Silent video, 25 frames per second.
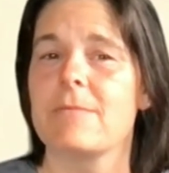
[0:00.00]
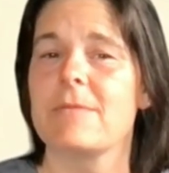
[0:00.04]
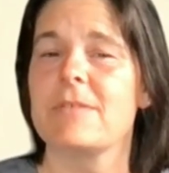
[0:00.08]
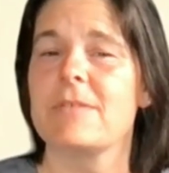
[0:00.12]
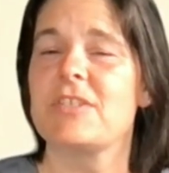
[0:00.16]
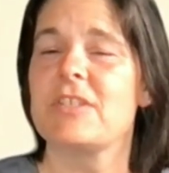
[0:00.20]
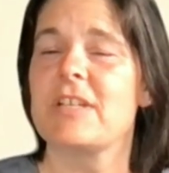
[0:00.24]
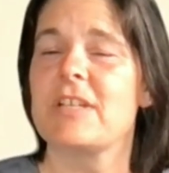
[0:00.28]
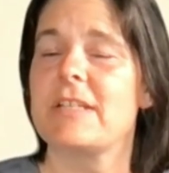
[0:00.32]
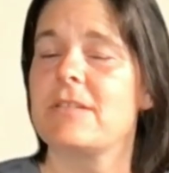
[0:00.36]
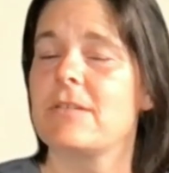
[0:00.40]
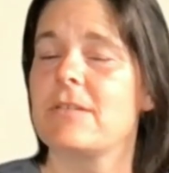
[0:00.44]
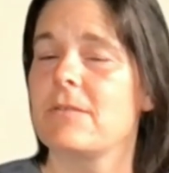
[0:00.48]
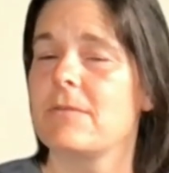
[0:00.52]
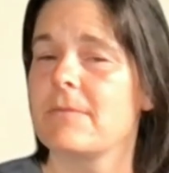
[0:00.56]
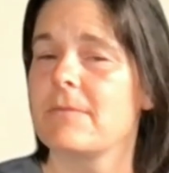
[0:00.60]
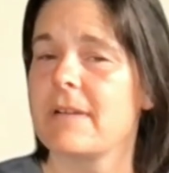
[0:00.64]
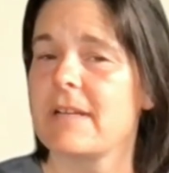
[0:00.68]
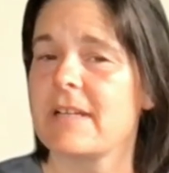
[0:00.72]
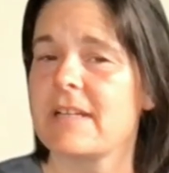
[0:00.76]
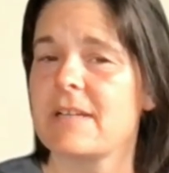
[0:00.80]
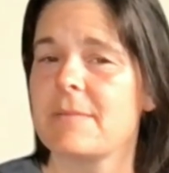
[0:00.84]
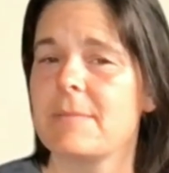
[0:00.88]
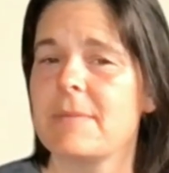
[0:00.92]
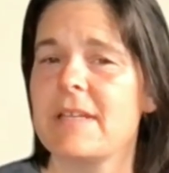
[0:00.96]
which I don't
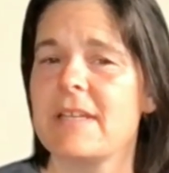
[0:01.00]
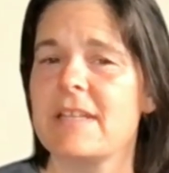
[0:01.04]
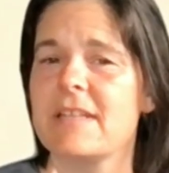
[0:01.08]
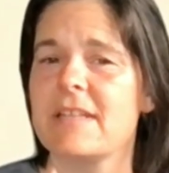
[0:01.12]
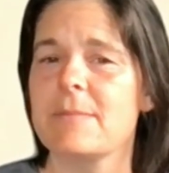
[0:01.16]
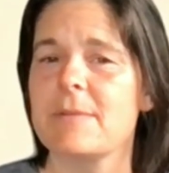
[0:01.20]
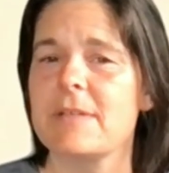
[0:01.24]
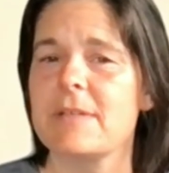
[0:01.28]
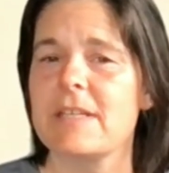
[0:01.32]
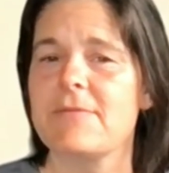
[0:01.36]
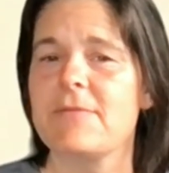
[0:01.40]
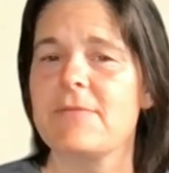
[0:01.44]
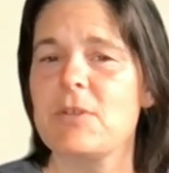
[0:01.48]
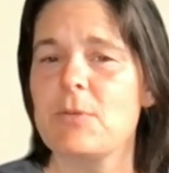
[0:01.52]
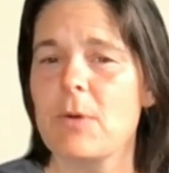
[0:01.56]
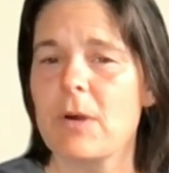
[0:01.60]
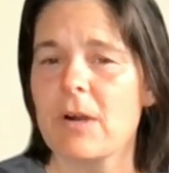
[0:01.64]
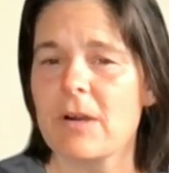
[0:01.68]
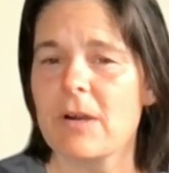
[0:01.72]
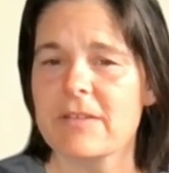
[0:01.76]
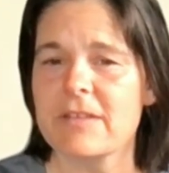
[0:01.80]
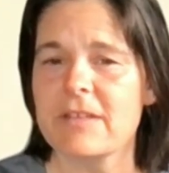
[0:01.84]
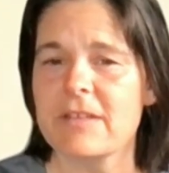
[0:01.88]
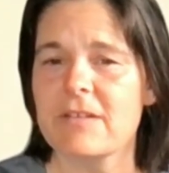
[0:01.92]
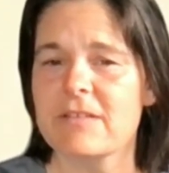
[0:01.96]
recommend, but if you
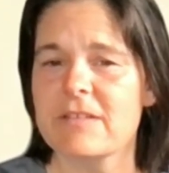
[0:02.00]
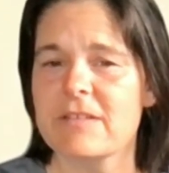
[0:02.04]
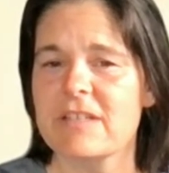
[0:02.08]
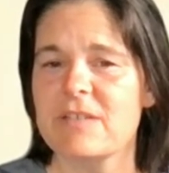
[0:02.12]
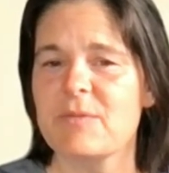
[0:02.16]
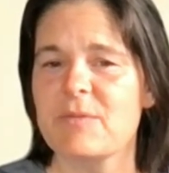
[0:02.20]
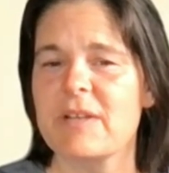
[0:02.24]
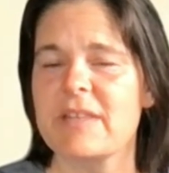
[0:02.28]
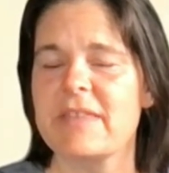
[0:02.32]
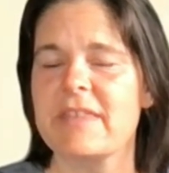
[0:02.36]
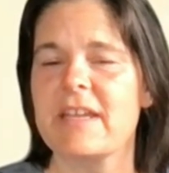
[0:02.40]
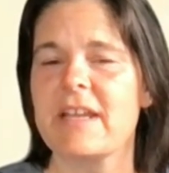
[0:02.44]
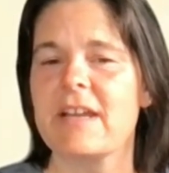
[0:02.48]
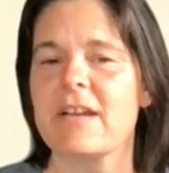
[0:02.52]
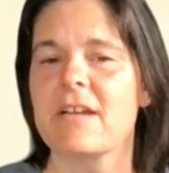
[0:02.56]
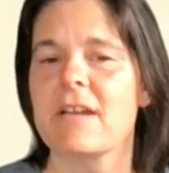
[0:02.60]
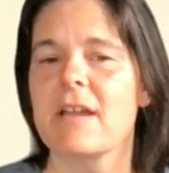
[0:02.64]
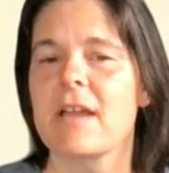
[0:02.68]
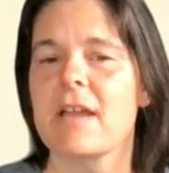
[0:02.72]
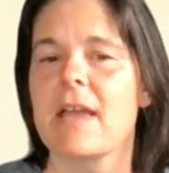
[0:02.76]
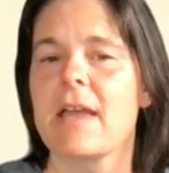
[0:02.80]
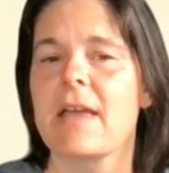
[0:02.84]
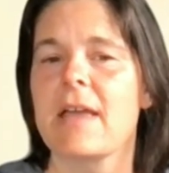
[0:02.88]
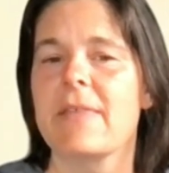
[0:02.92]
are the only one there,